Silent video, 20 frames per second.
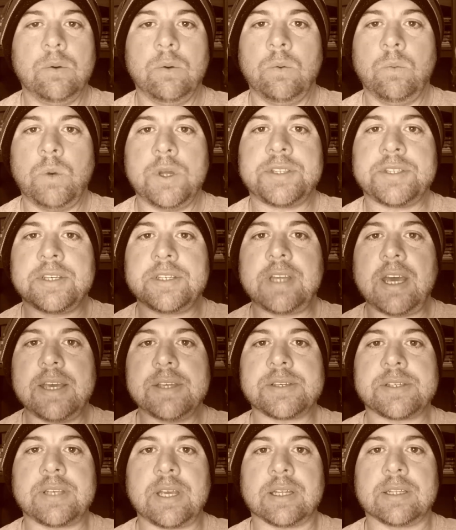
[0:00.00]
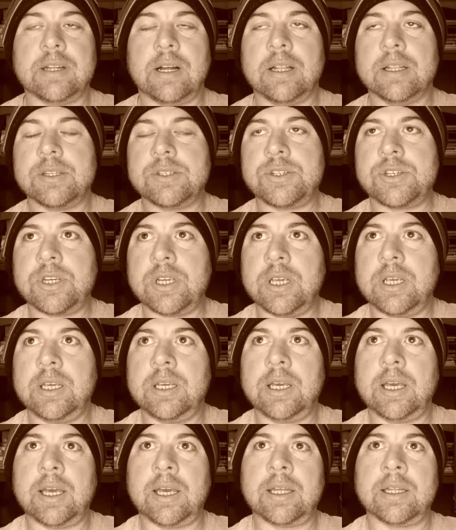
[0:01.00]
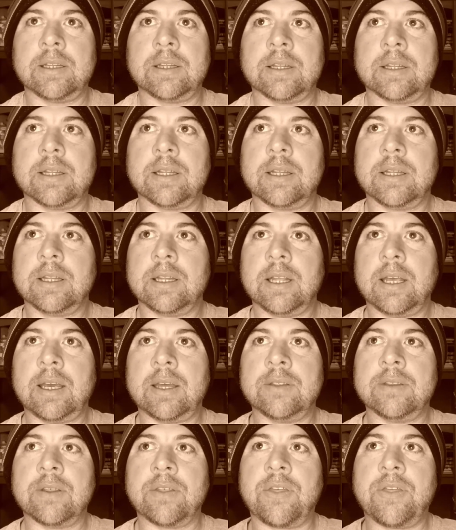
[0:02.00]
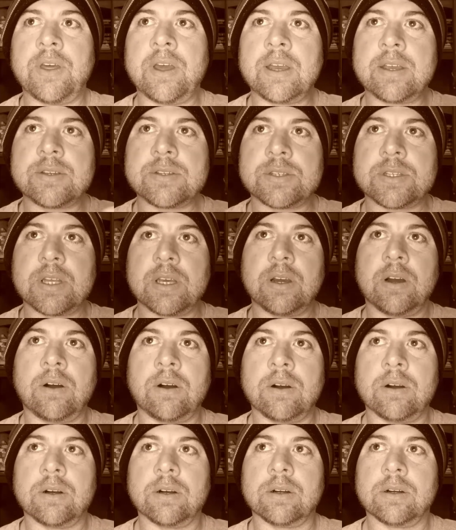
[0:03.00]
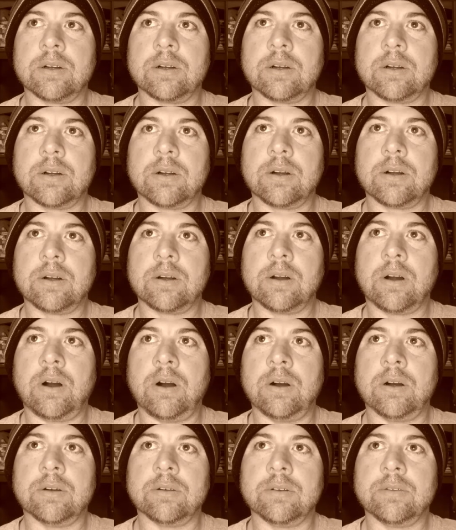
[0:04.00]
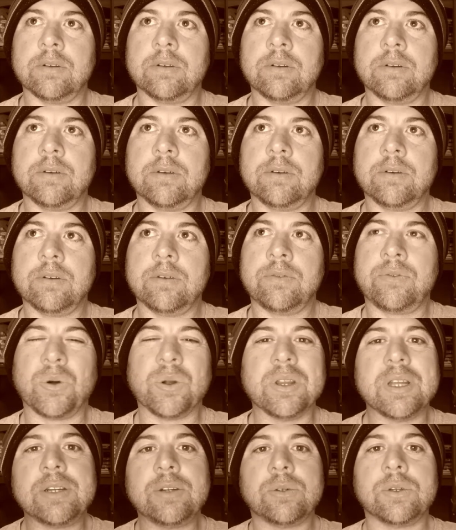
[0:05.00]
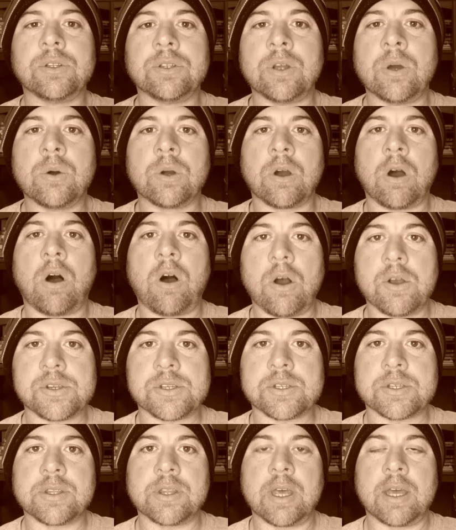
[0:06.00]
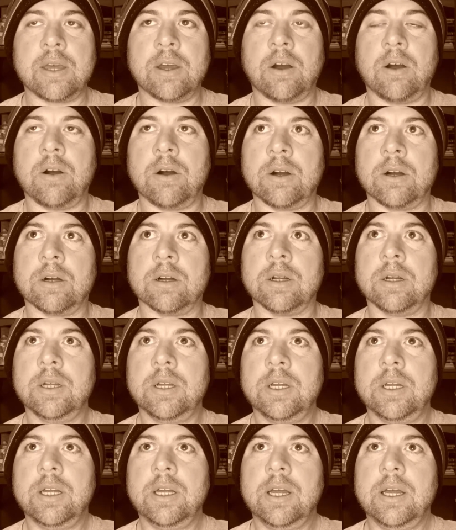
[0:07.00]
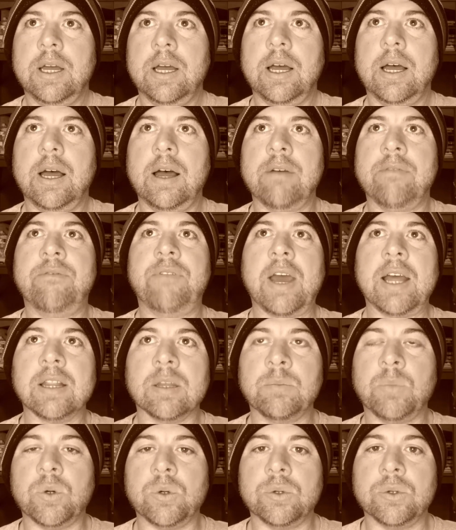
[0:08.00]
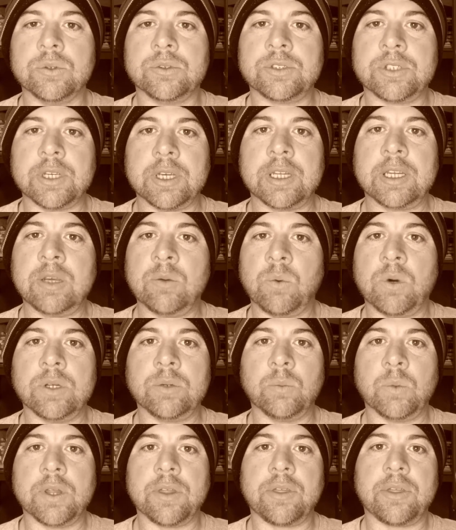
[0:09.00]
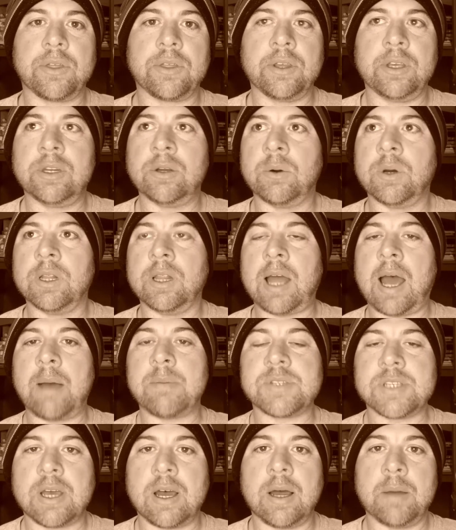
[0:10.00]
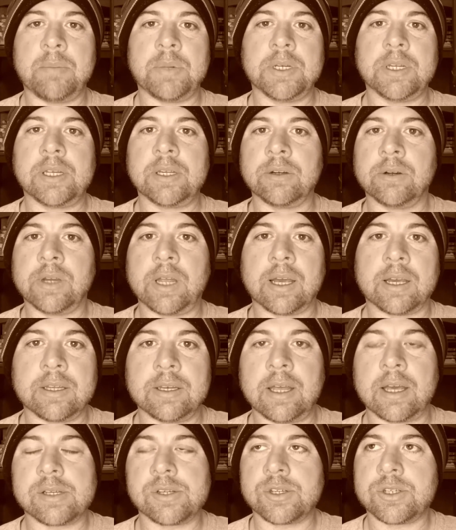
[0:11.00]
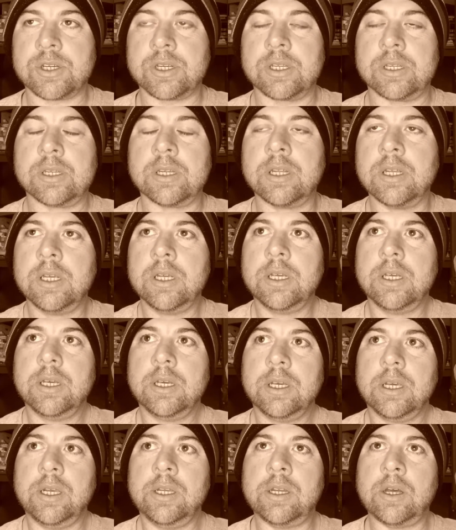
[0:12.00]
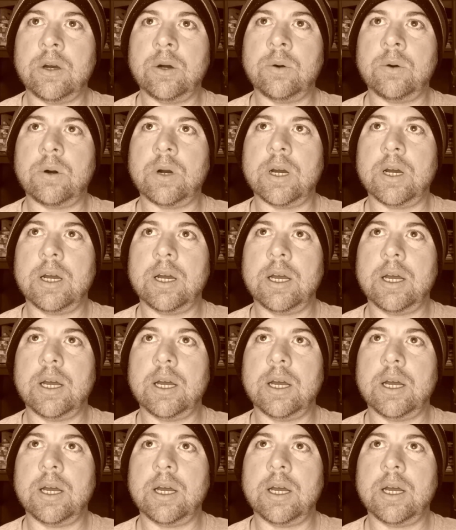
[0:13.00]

with today's technology and and the things that are are for little to no costs that are available to anyone with you know a laptop and an internet connection you know